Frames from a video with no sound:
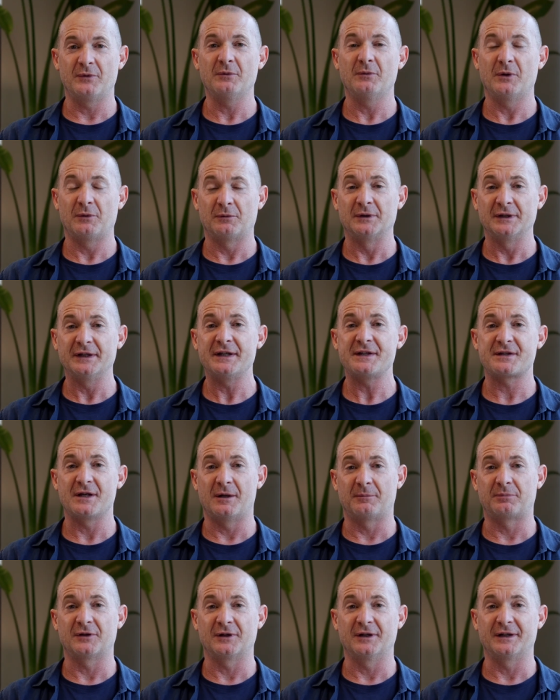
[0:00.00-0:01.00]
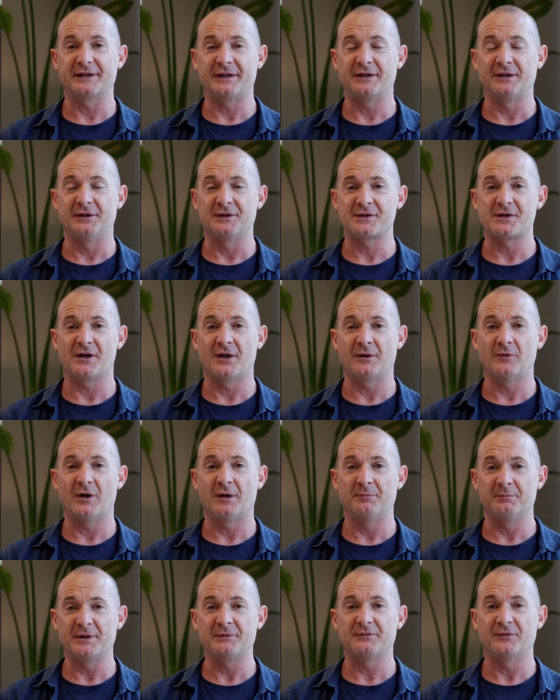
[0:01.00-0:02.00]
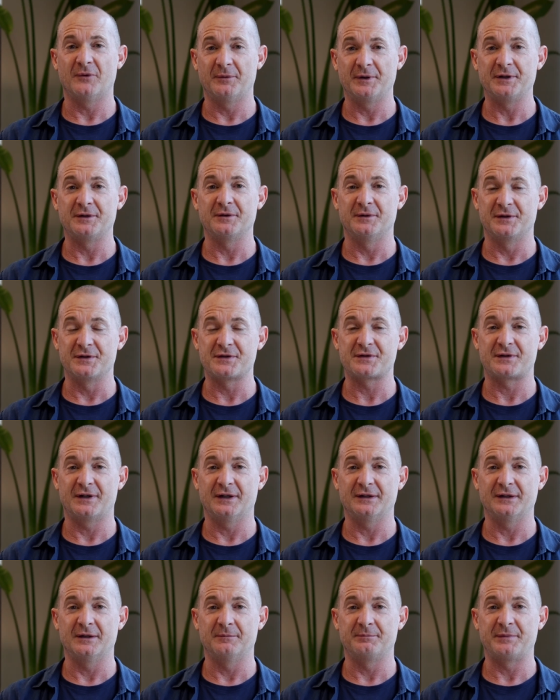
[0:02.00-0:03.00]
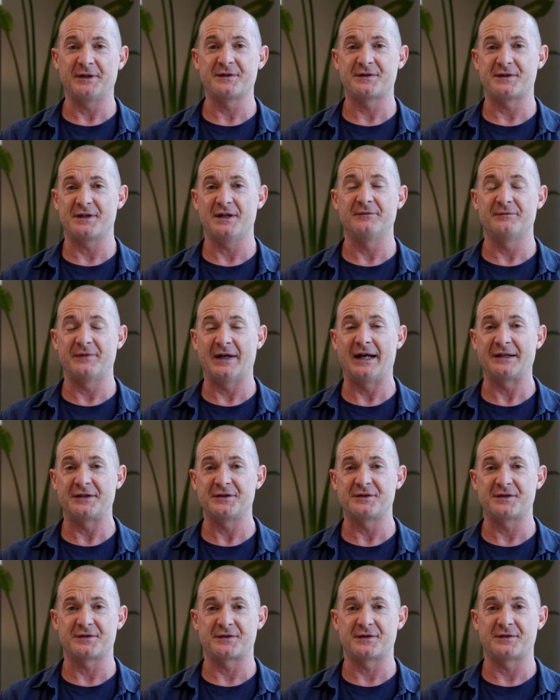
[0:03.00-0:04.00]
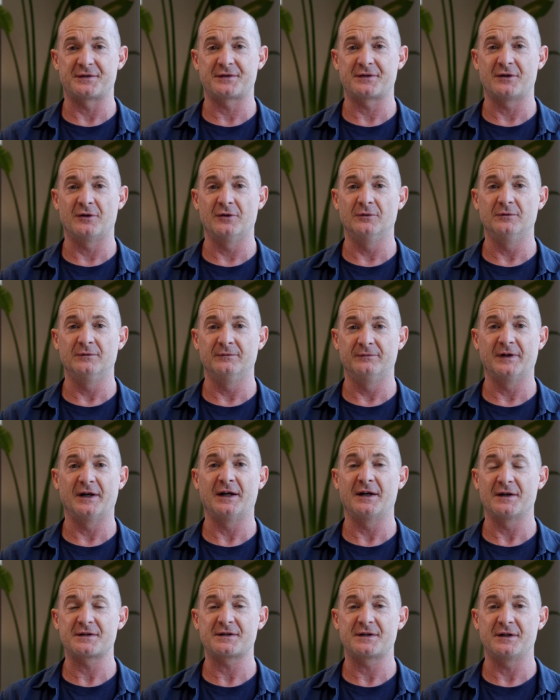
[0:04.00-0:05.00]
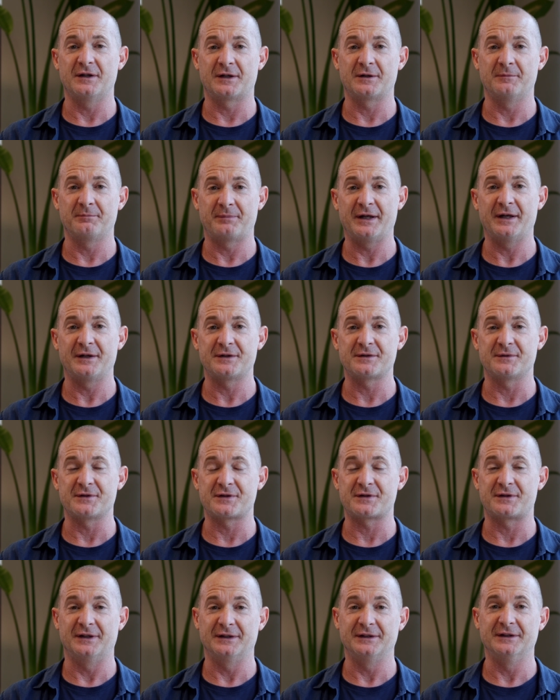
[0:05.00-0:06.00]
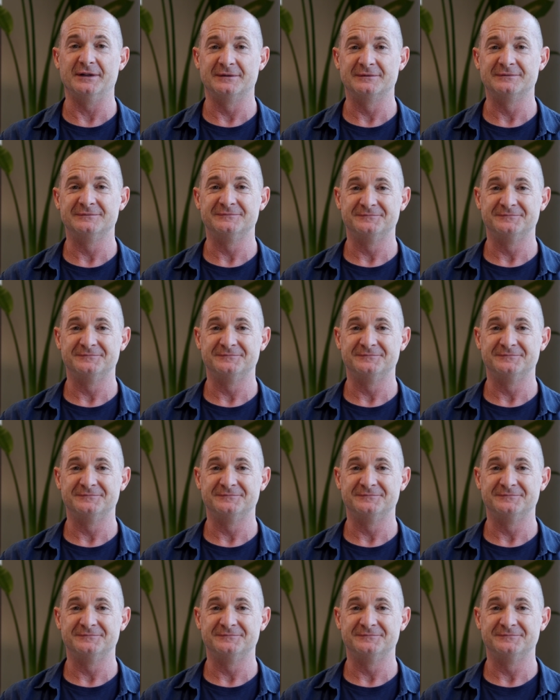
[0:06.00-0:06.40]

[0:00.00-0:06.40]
we will release our product here in Taiwan before we do in Australia because the advantages are so vast here compared to Australia.